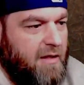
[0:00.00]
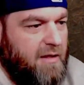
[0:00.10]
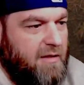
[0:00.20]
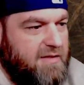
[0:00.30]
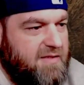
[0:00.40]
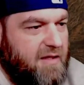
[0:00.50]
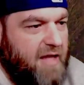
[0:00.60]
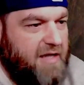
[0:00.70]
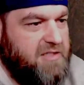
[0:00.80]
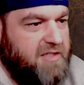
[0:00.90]
Let's
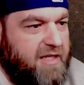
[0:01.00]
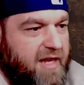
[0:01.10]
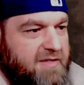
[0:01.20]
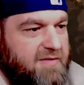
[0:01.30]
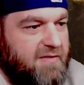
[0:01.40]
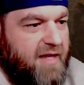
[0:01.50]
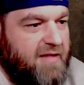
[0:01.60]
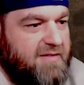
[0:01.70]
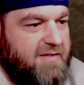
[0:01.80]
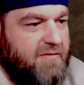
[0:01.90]
actually cancel that.
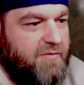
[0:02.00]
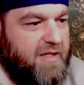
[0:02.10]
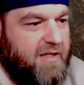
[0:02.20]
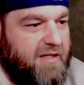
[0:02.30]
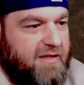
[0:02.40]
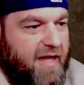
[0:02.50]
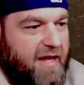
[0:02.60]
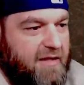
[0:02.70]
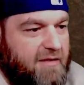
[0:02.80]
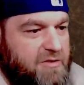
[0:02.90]
Let's see if we can hit
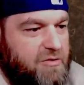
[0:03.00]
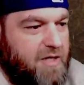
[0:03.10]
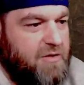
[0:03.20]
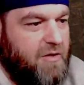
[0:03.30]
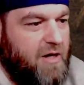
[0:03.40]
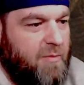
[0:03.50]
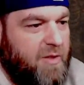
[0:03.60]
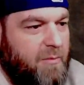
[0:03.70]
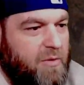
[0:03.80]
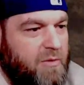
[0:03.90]
that treasure
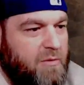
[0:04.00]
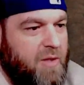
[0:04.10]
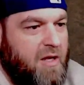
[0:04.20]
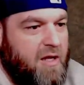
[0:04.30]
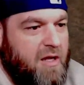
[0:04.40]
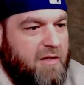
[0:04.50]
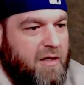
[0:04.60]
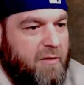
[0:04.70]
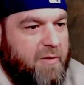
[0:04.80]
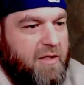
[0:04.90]
goblin. Boom.
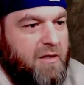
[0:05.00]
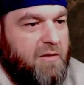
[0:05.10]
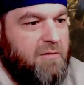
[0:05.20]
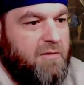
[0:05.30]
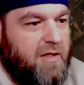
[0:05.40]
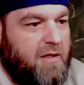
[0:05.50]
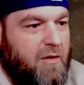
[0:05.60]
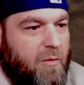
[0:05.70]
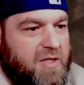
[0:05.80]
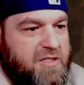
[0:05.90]
There we go. Get a
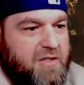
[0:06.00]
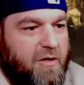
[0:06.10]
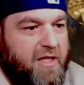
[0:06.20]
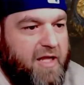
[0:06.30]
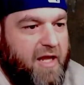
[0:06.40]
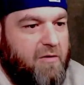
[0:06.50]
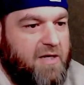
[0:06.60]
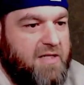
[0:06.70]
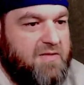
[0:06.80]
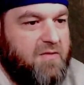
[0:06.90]
whole bunch of 30k
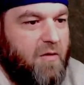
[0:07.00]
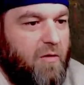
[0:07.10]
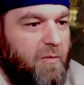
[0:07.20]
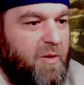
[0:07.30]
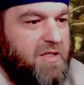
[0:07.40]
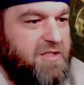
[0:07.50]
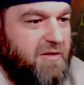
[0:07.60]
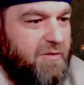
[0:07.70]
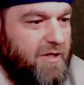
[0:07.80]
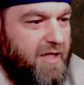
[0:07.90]
crits, a whole bunch
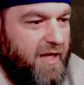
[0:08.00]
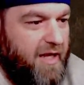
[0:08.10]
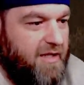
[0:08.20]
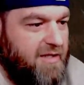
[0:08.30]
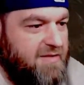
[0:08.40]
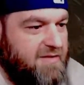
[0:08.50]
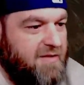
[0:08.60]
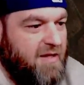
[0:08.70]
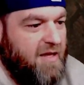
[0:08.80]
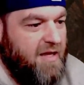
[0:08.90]
of 3k hits,
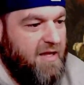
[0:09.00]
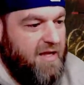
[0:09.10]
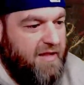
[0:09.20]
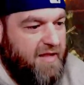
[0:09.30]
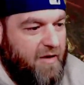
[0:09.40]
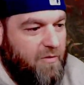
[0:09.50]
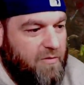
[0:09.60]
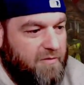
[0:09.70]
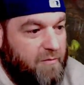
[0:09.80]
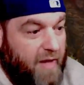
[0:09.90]
and that
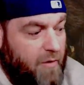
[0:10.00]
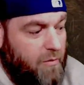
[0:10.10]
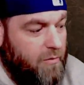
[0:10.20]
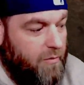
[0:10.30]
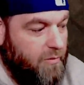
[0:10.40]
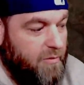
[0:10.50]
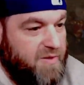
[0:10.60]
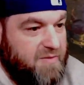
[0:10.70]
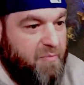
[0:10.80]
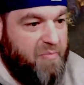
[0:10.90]
whole group
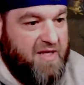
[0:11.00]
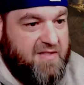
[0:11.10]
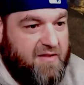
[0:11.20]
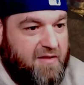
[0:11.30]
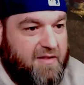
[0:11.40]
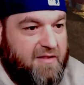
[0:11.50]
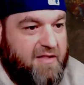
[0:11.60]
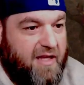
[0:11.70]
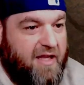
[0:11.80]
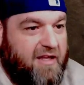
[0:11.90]
is basically
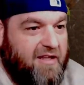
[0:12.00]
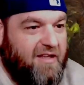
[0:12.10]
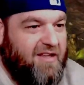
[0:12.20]
dead.